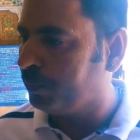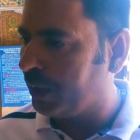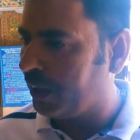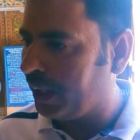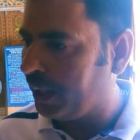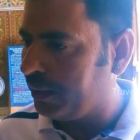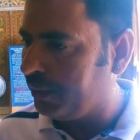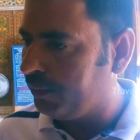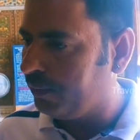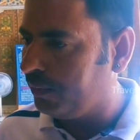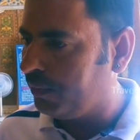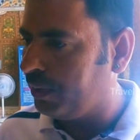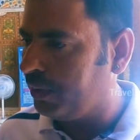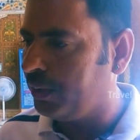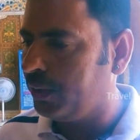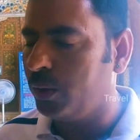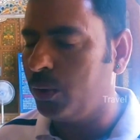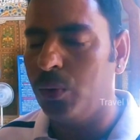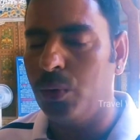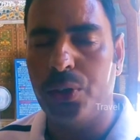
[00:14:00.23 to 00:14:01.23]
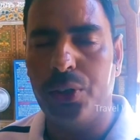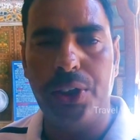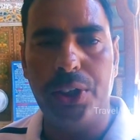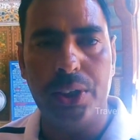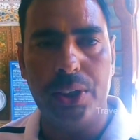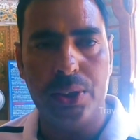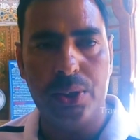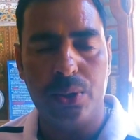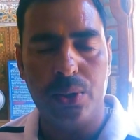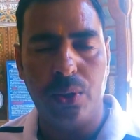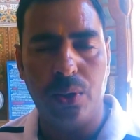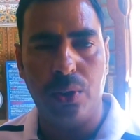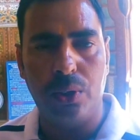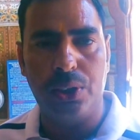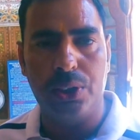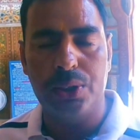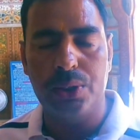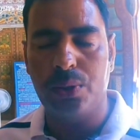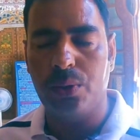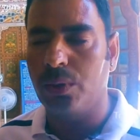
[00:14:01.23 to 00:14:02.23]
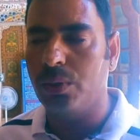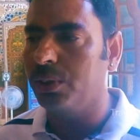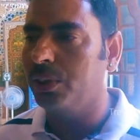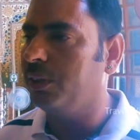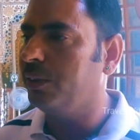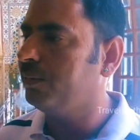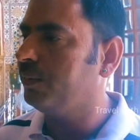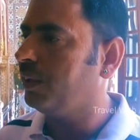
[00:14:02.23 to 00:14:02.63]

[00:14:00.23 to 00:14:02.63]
private audience hall. Is called